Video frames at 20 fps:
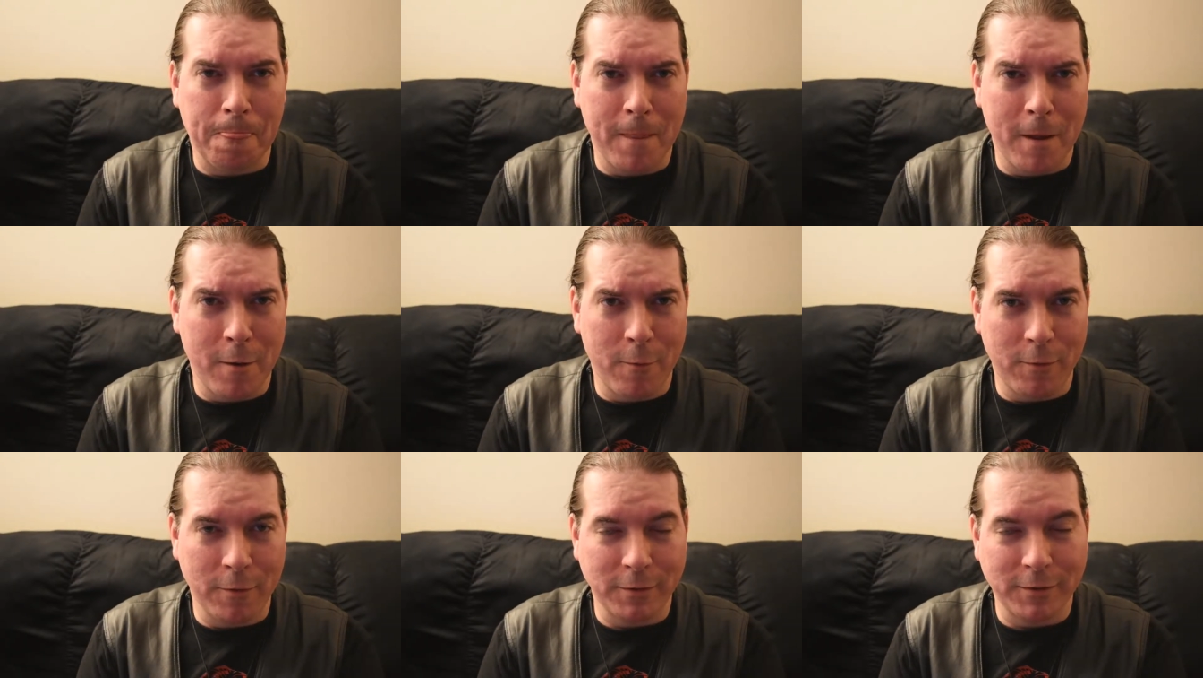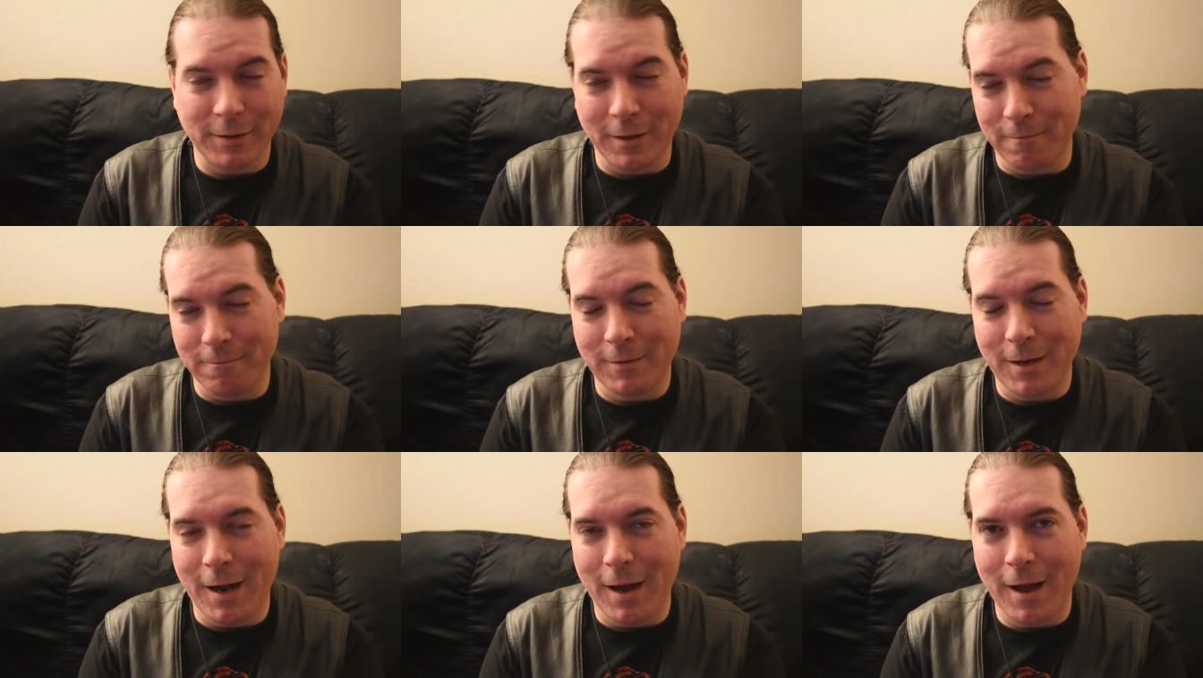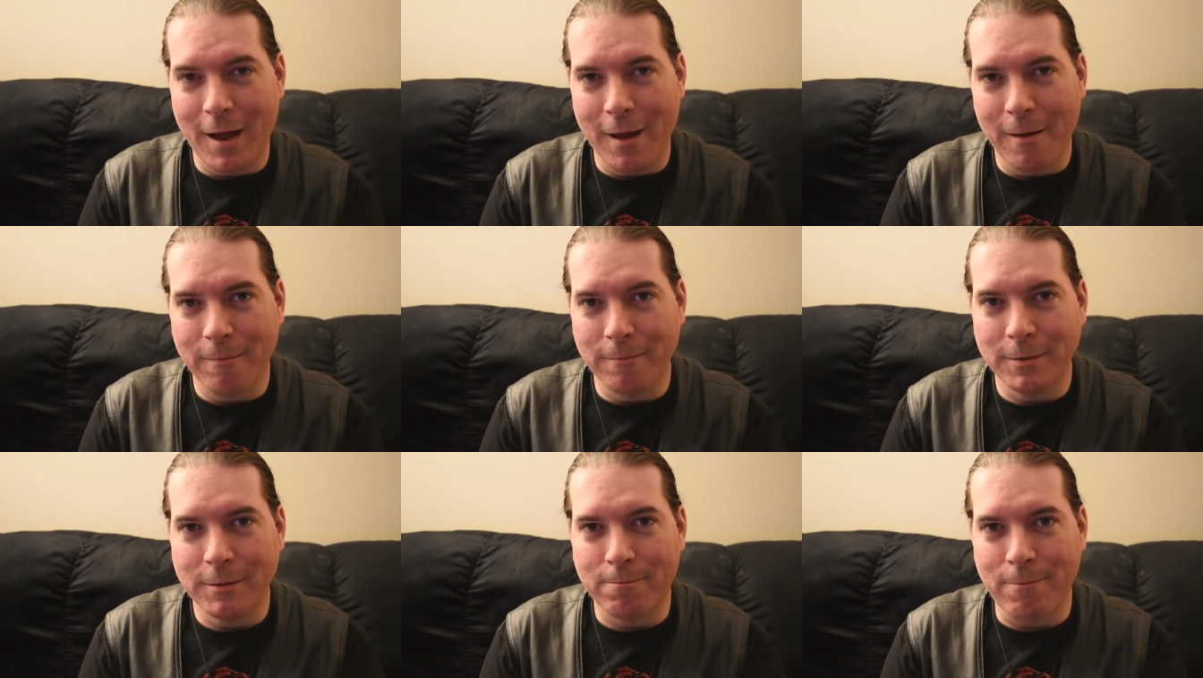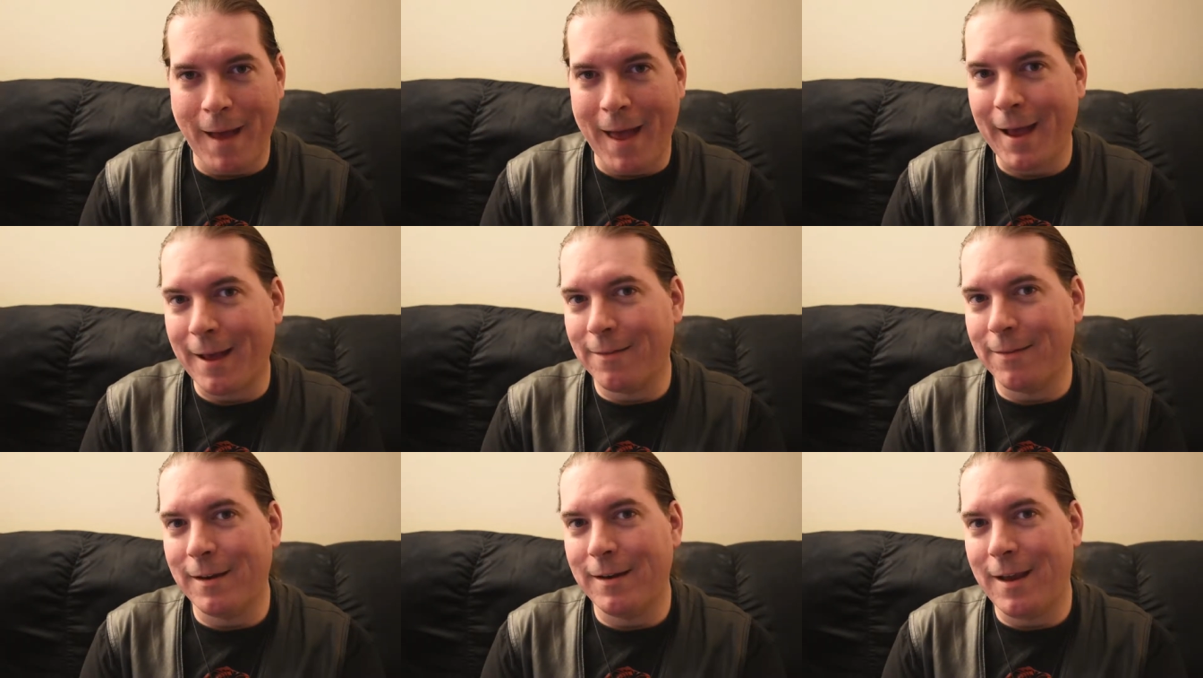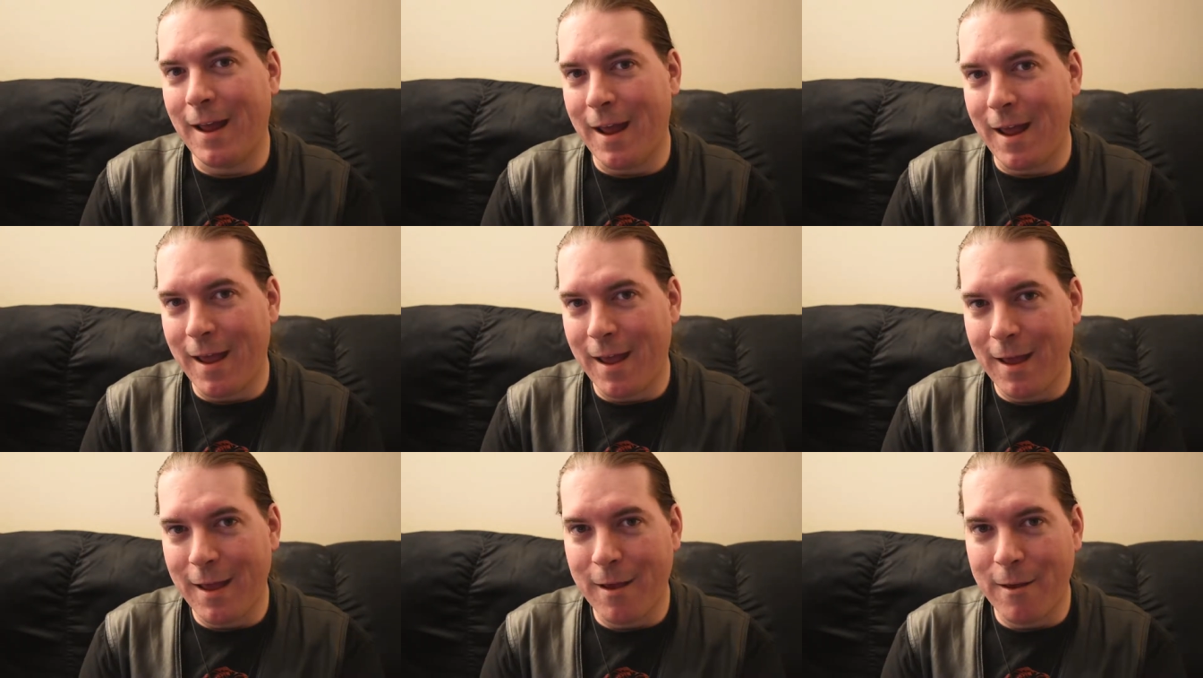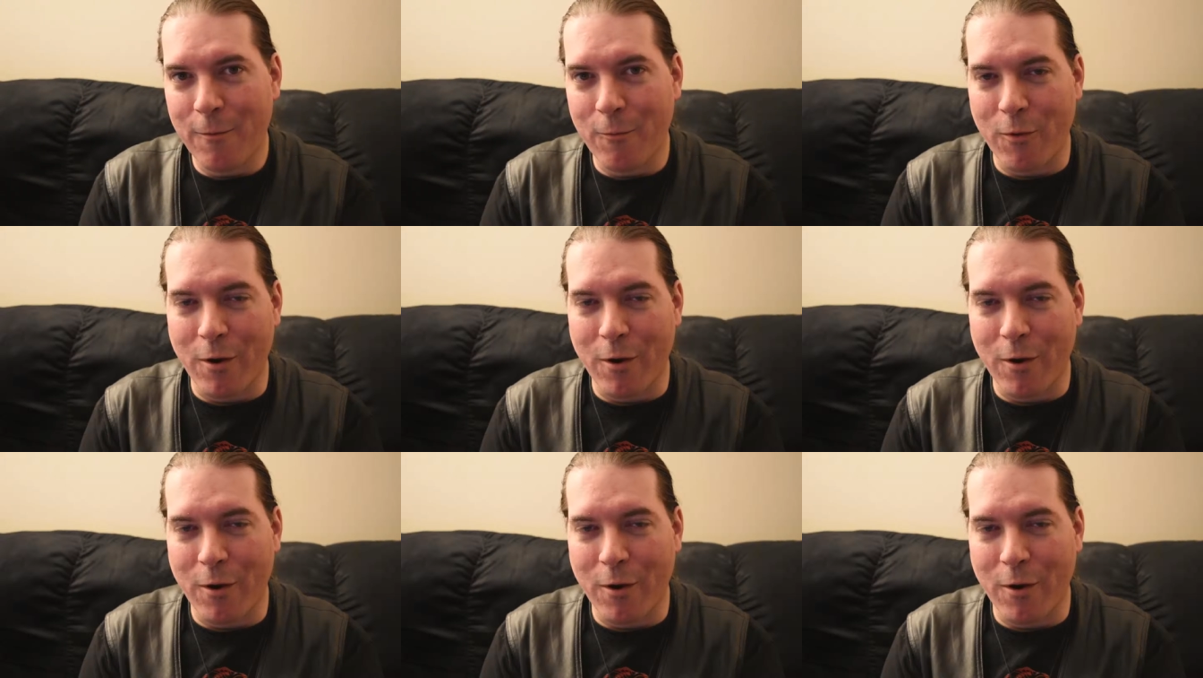There were some times back in the day